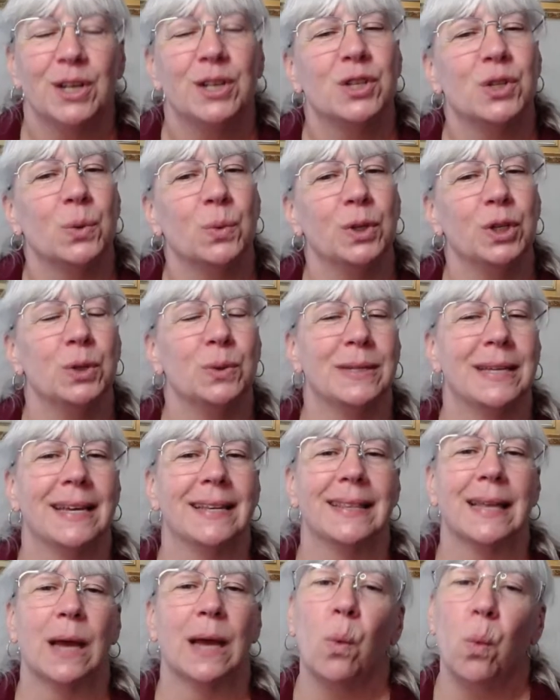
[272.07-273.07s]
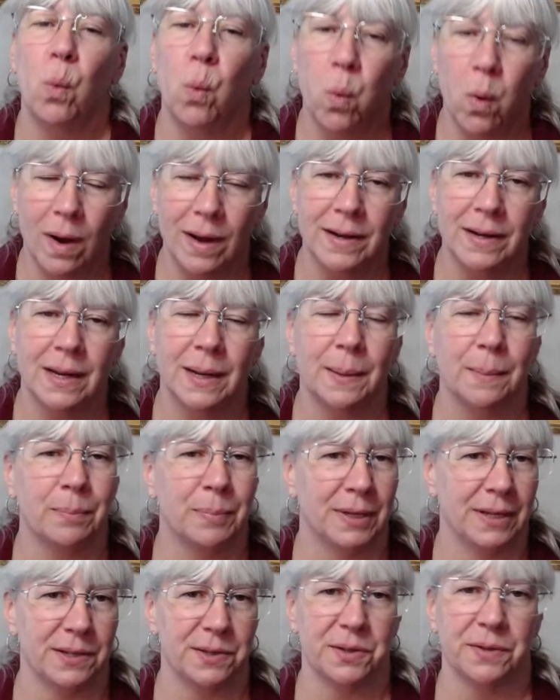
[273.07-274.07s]
So when you take that one
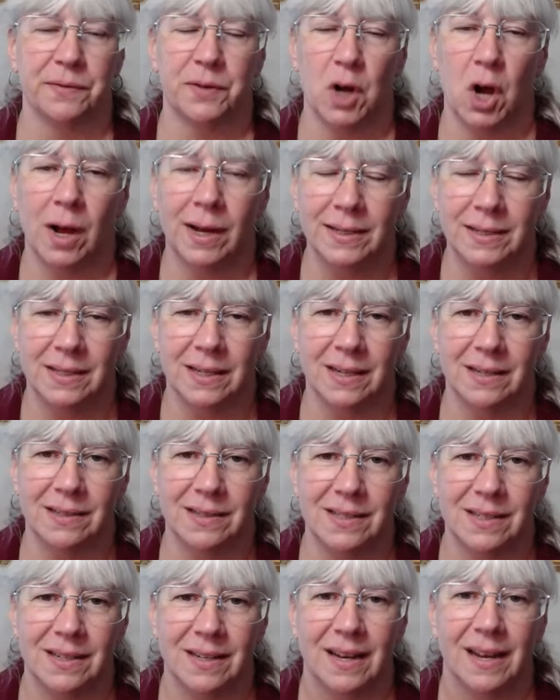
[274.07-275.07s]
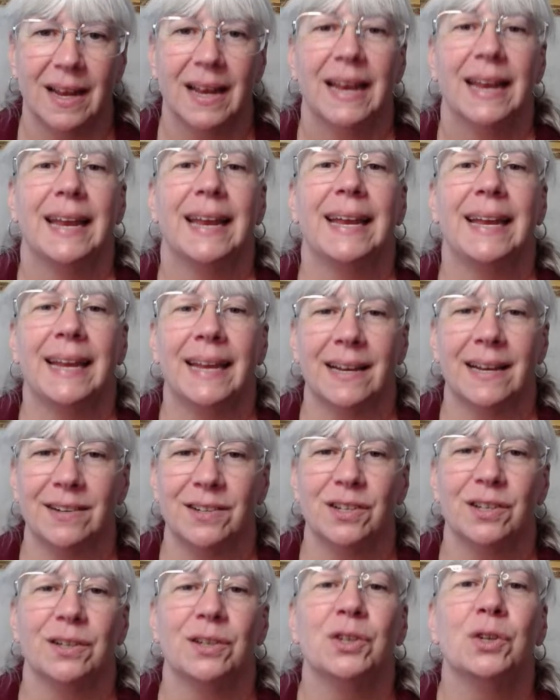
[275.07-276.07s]
piece of content
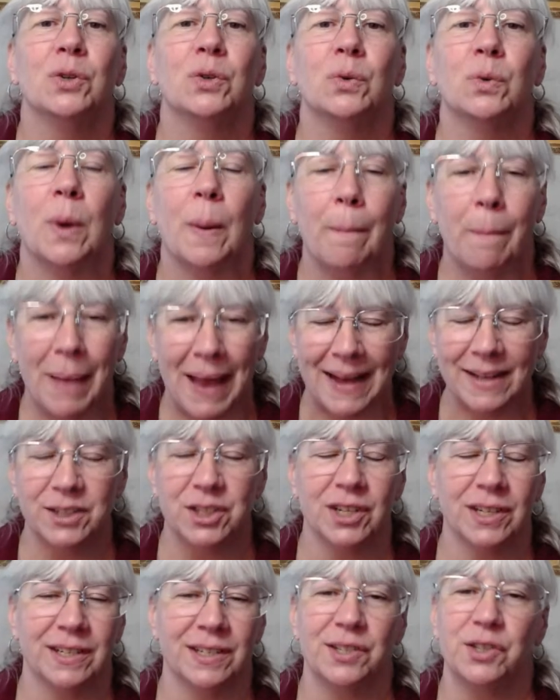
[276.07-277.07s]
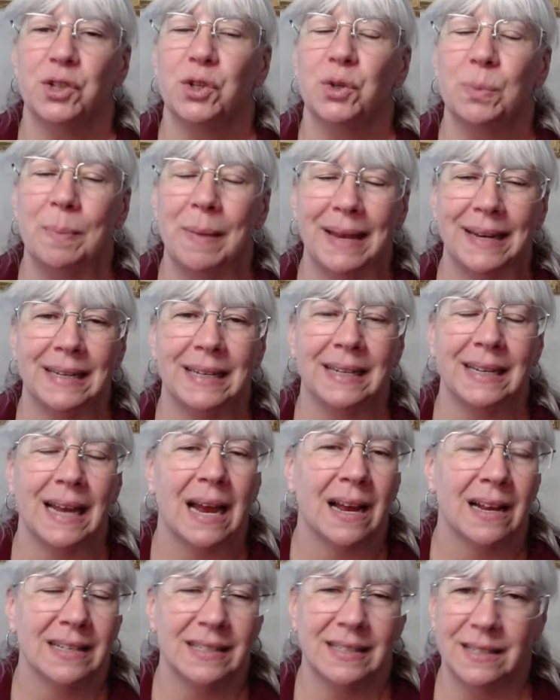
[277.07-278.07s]
and you batch it into
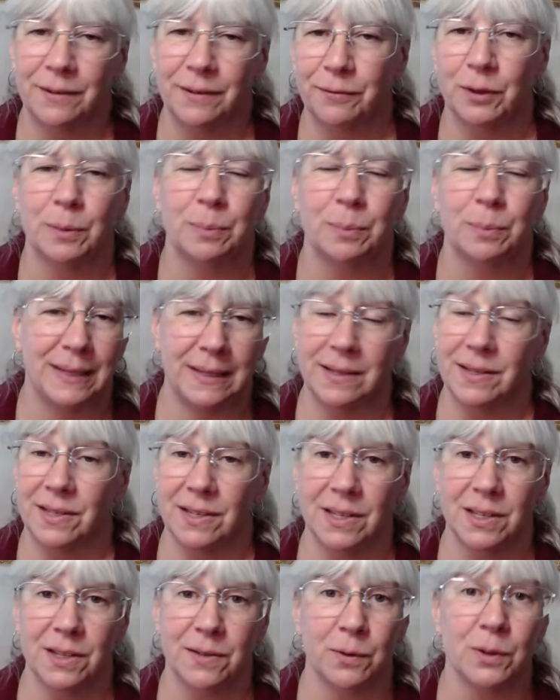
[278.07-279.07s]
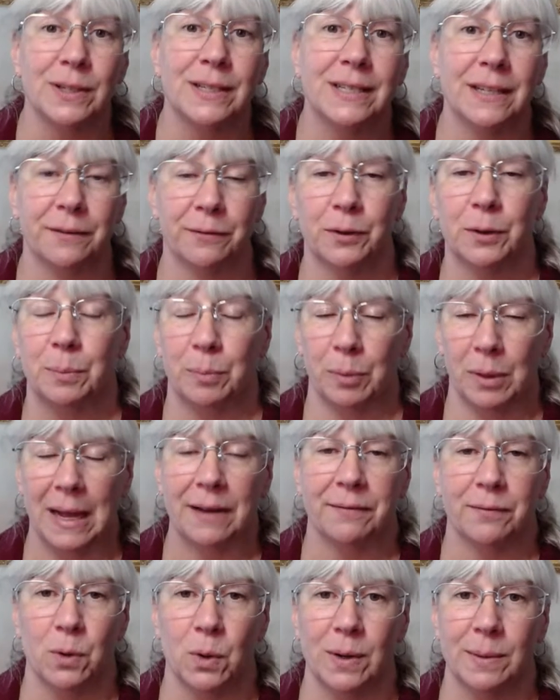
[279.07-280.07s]
many different pieces for different
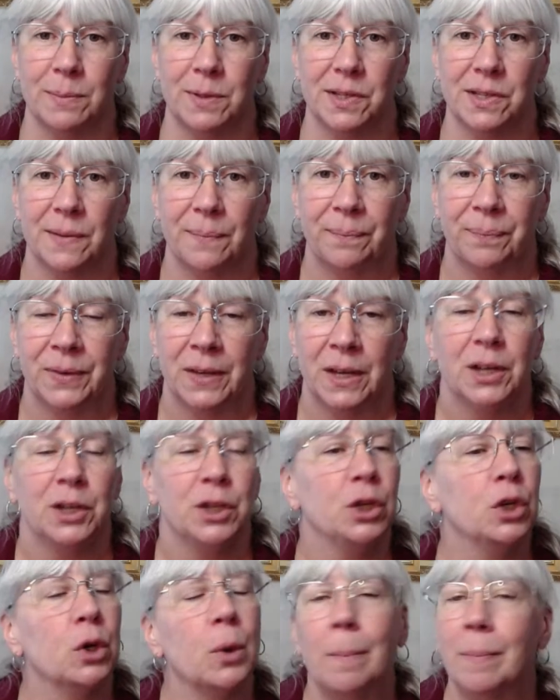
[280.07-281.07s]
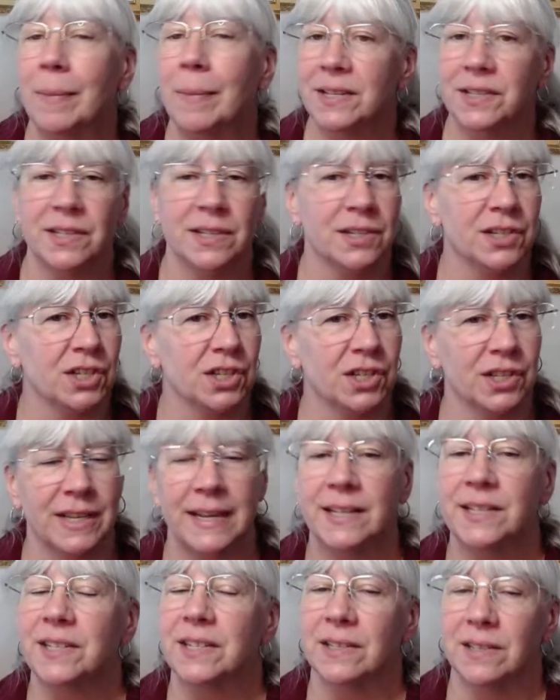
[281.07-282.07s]
platforms, your message
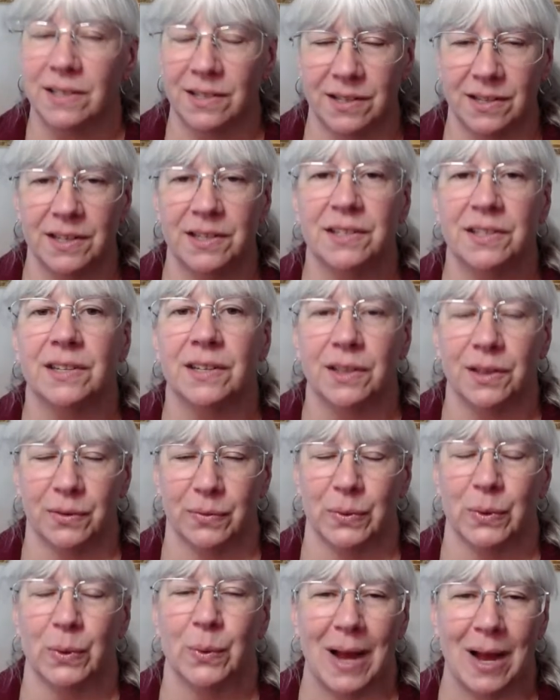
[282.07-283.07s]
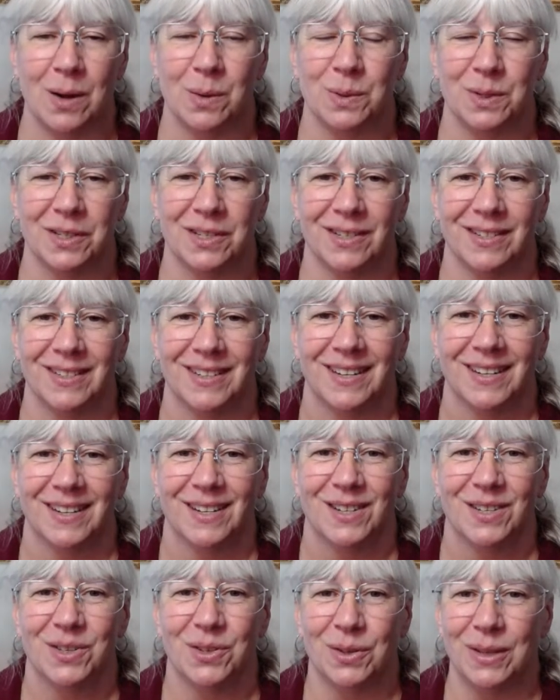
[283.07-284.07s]
stays consistent throughout.
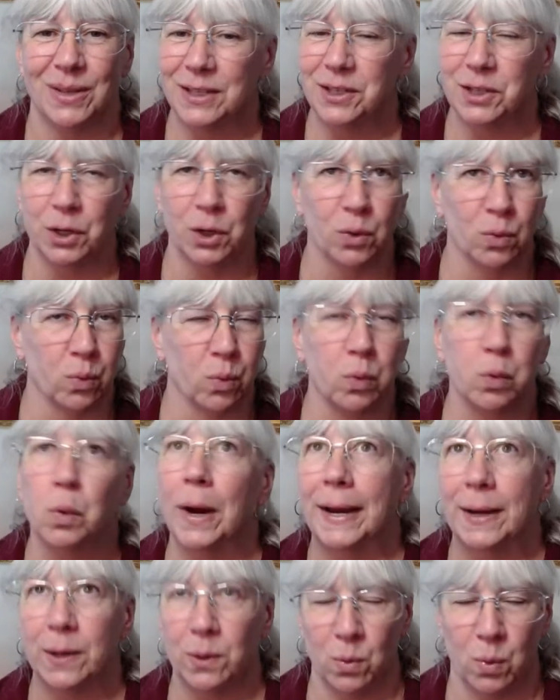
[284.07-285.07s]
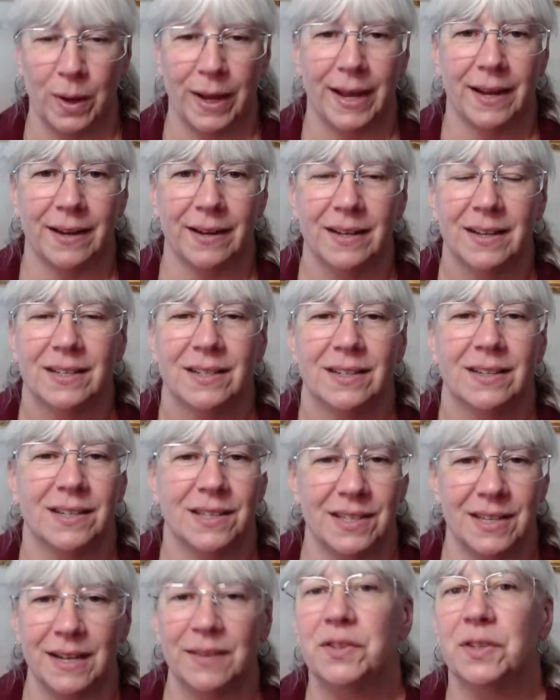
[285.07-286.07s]
So that's a great way to
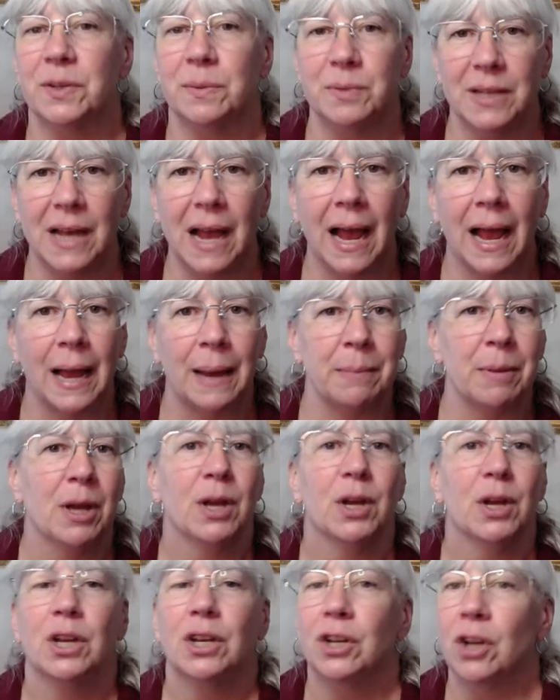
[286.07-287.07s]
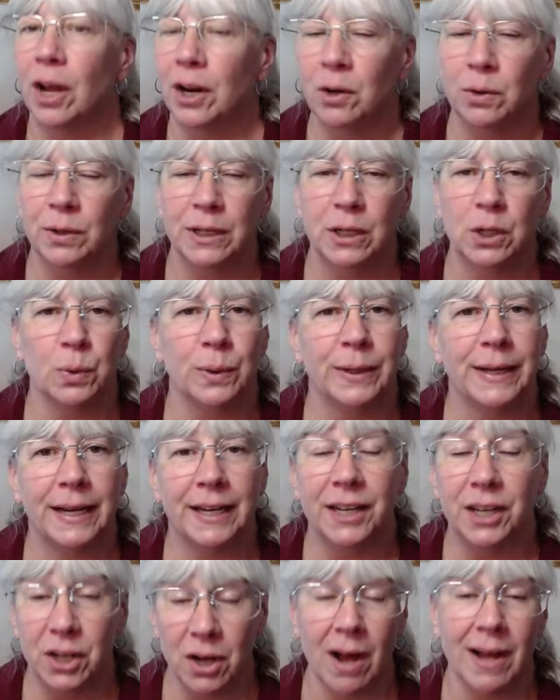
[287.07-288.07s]
save some time, not only
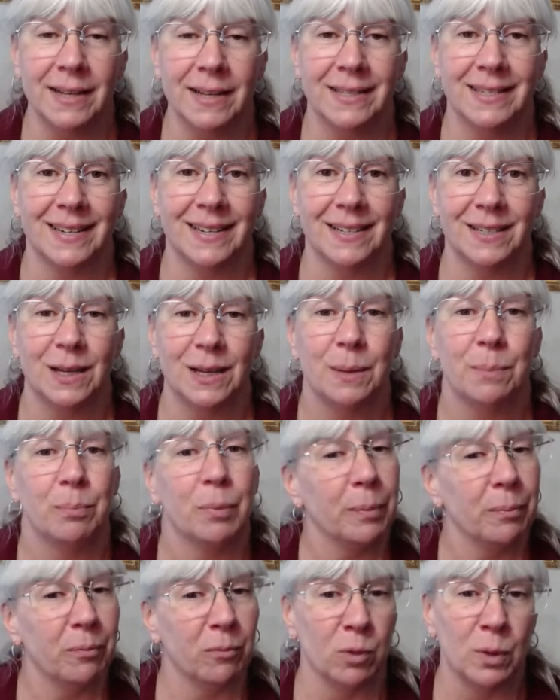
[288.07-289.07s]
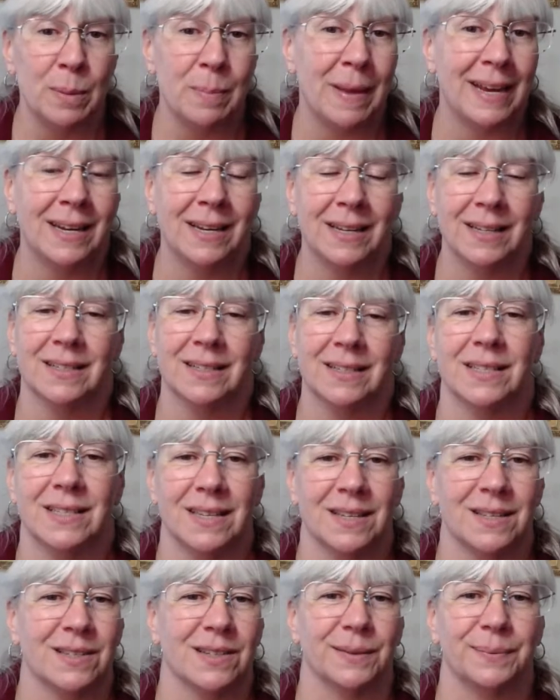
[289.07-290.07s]
creating content, but remaining
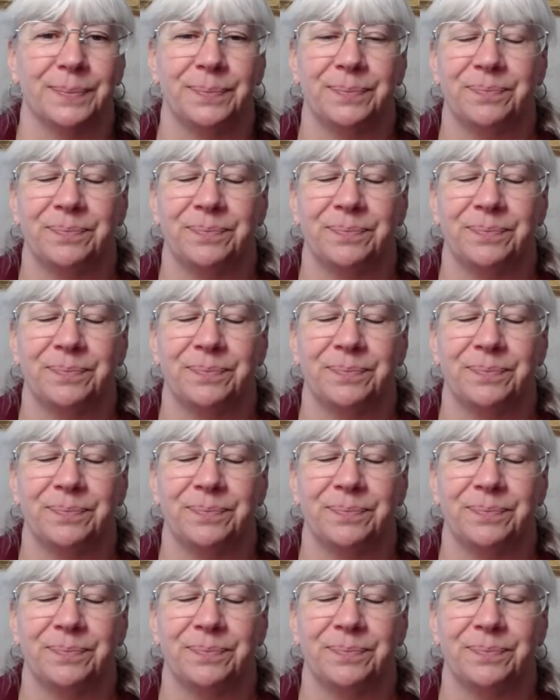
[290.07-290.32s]
consistent.